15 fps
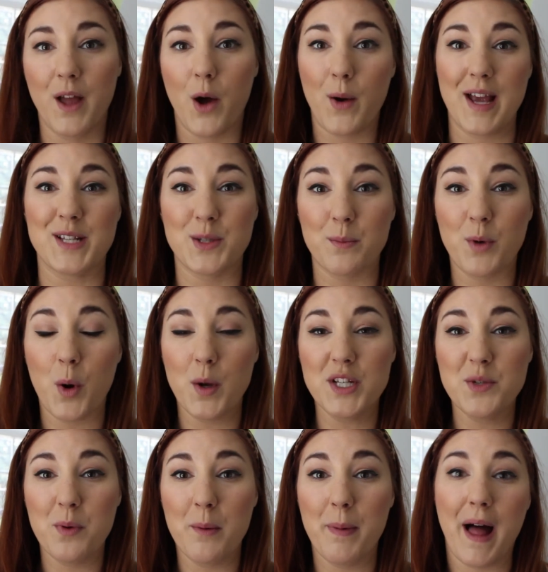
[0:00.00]
Okay, so I'm
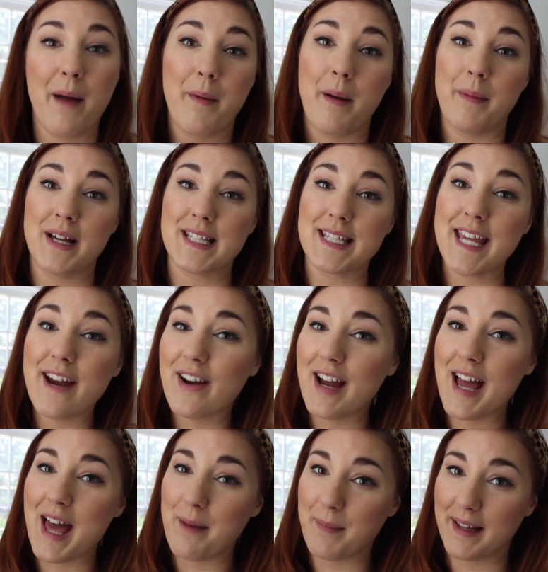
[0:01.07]
going to apply my
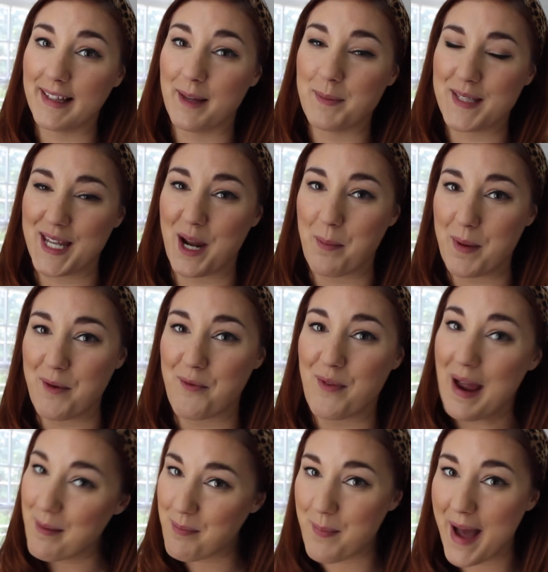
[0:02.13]
mascara and my lips, and I'll be
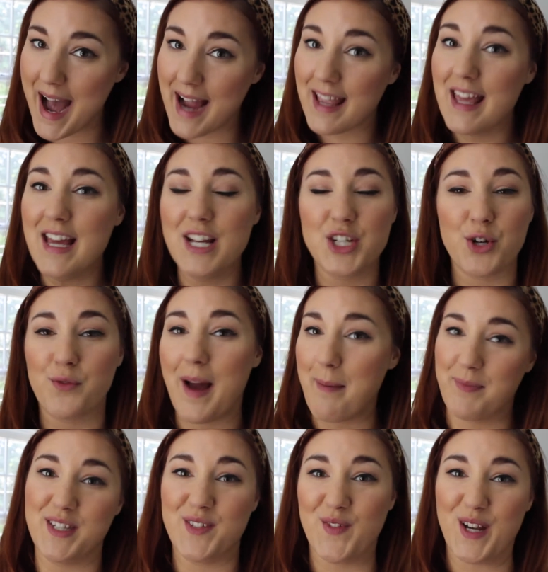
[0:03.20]
right back to
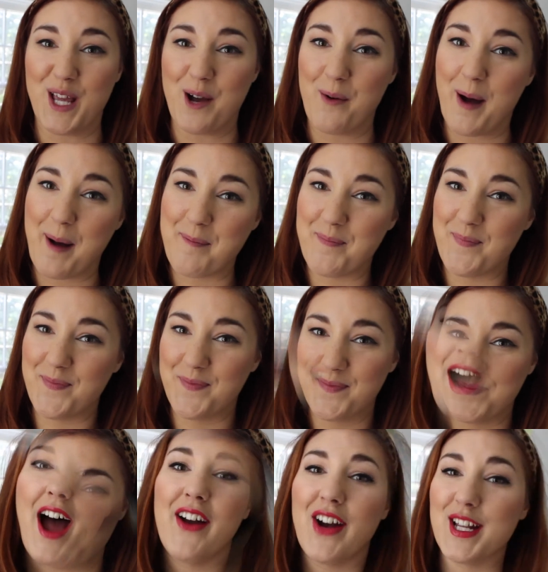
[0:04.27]
wrap this video up.
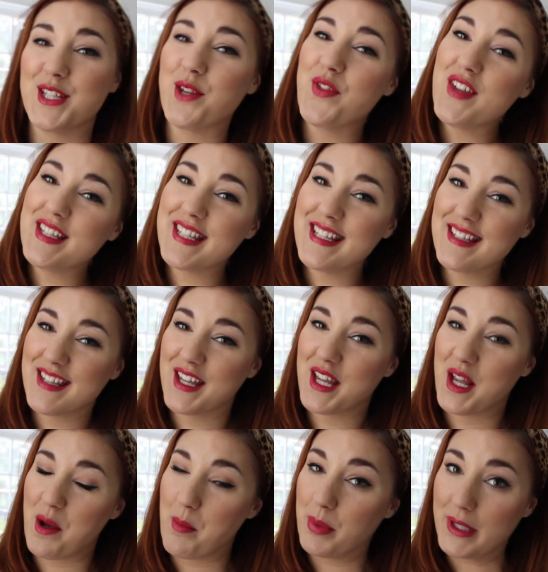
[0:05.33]
Alright, so this is
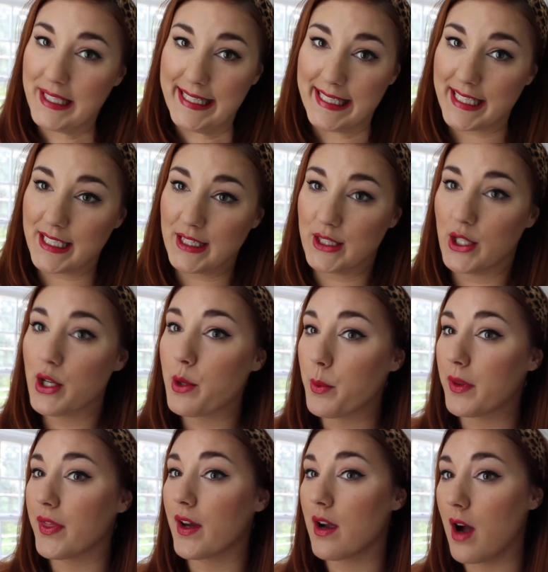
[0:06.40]
the completed look
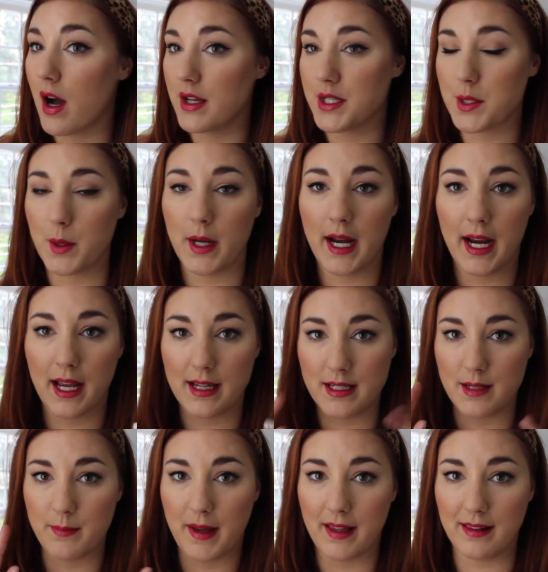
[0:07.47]
with the contouring. I
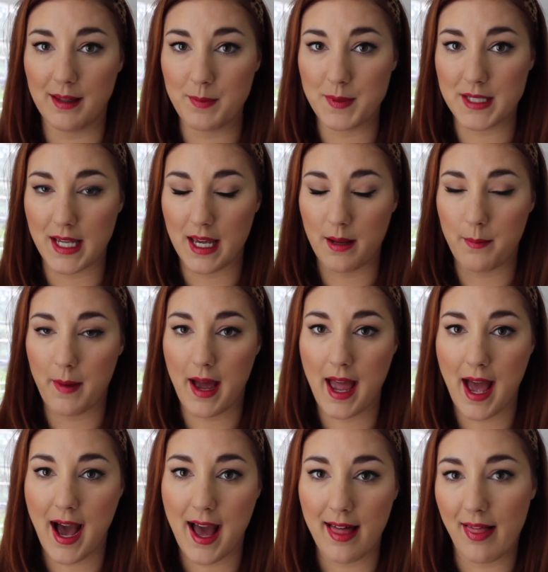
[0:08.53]
did my lips and
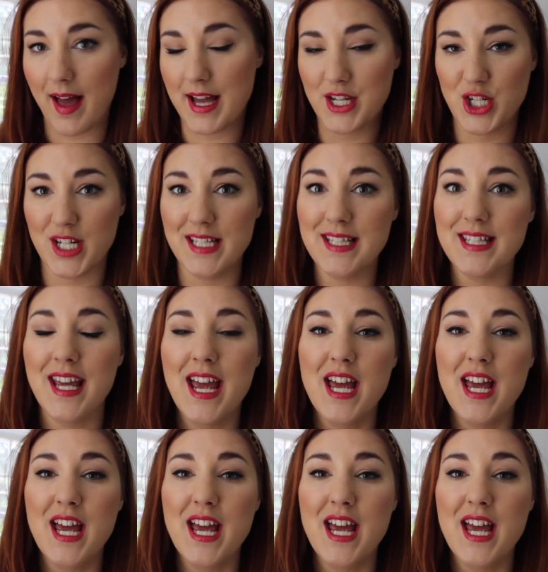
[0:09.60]
my eyelashes.